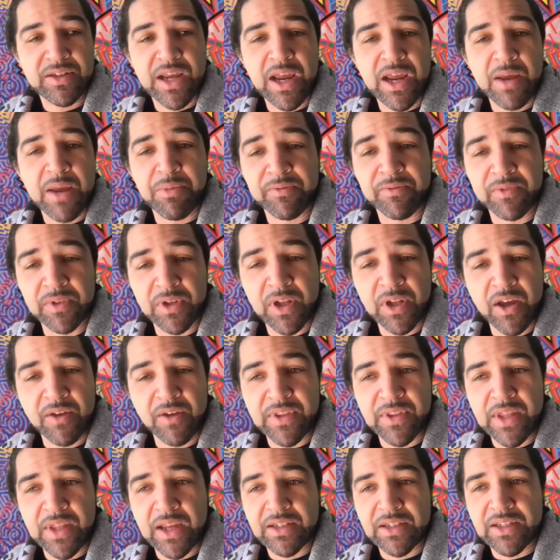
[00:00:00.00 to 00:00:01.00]
type of
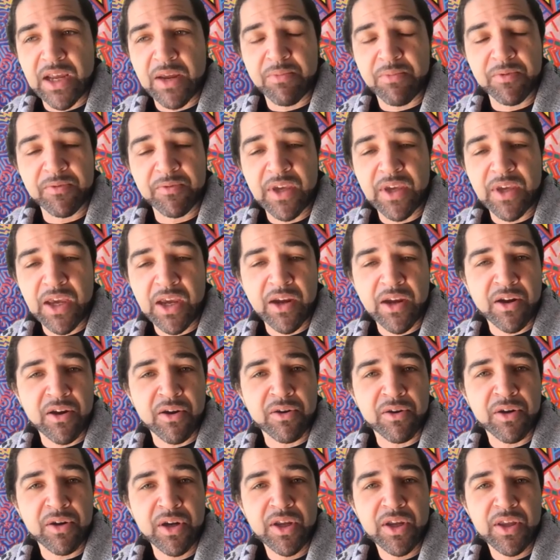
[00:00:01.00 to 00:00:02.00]
love and that type of
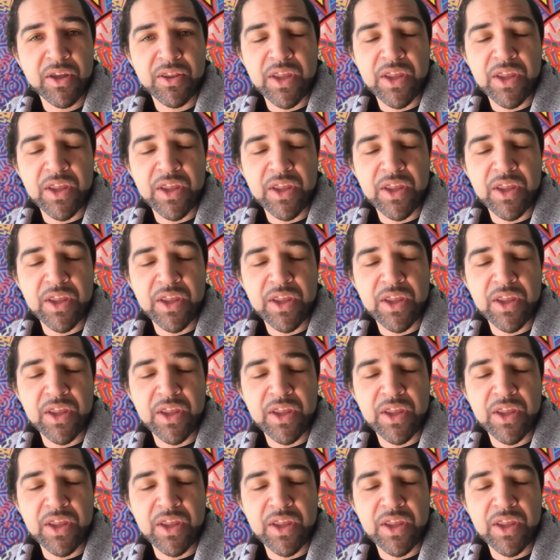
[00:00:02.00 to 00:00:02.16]
care,